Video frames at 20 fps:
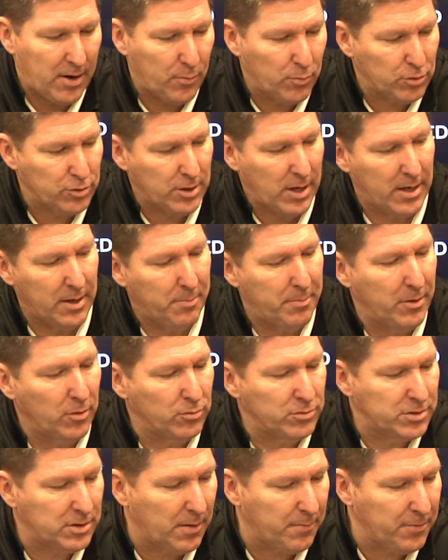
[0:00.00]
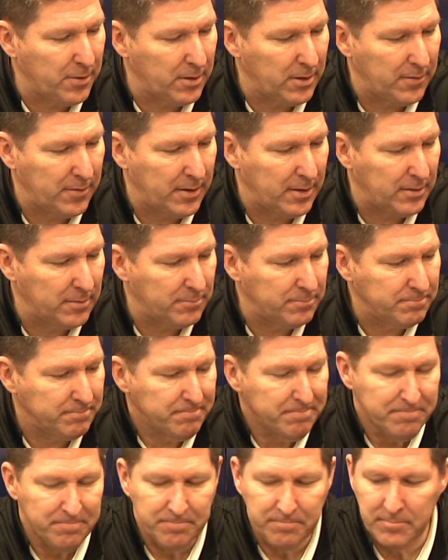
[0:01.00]
We're trying to build something and then
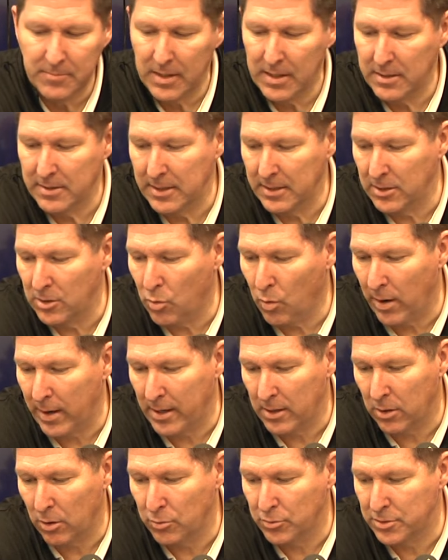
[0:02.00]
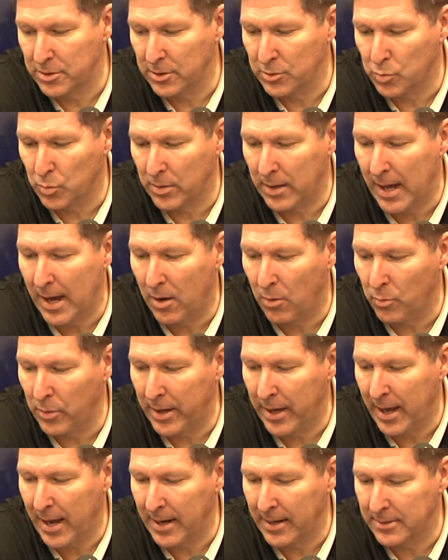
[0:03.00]
didn't quite close this one out. We
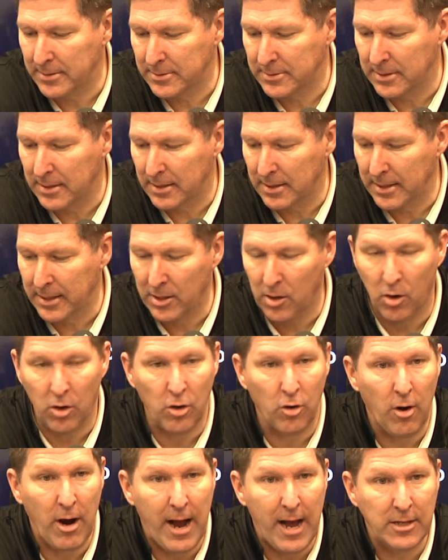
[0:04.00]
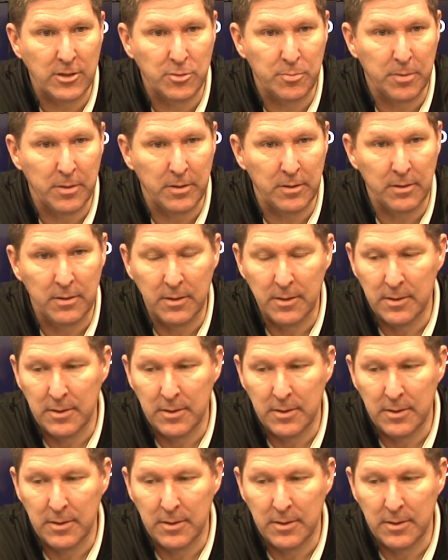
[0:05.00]
had it in our grasp. And,